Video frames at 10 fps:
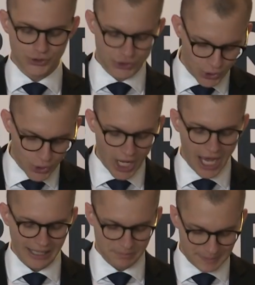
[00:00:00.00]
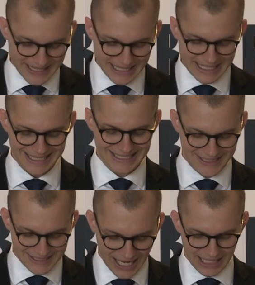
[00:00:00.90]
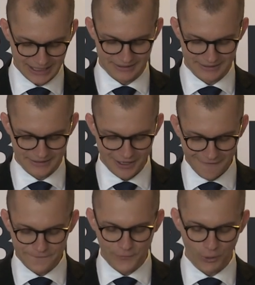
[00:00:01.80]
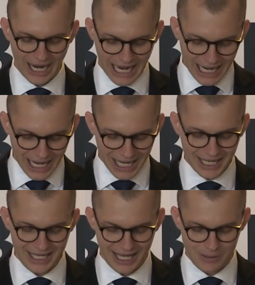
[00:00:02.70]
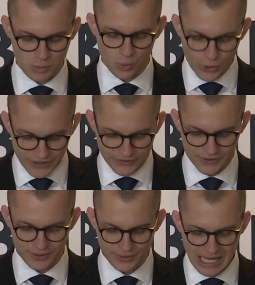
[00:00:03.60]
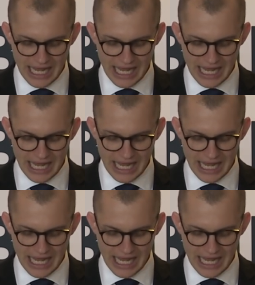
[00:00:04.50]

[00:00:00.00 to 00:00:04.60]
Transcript: Do not be silent, for I am with you,